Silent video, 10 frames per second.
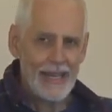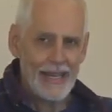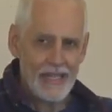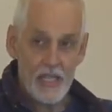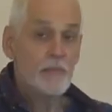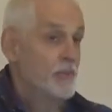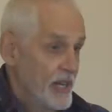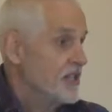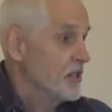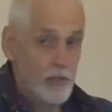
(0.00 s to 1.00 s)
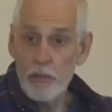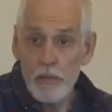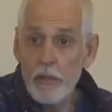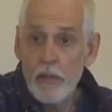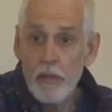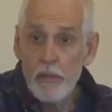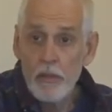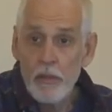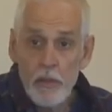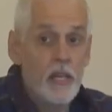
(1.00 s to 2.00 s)
is this present truth?
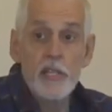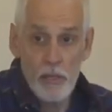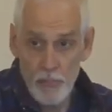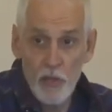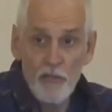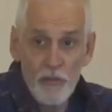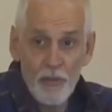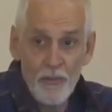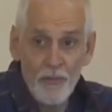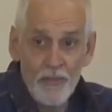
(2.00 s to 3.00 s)
Is it beautiful?